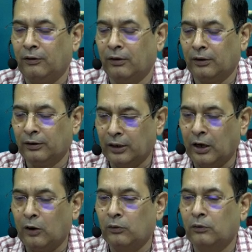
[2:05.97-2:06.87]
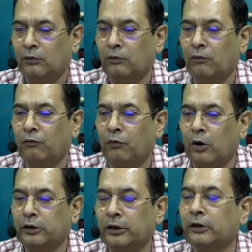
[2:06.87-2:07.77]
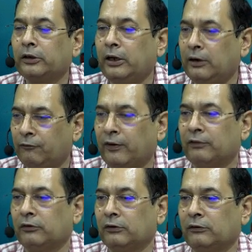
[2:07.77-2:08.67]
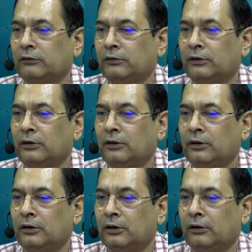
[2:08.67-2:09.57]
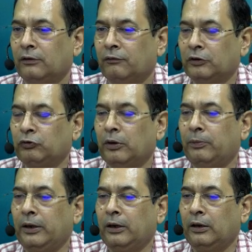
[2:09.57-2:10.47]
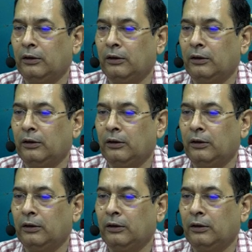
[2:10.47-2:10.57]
Now, what are the key differences which will be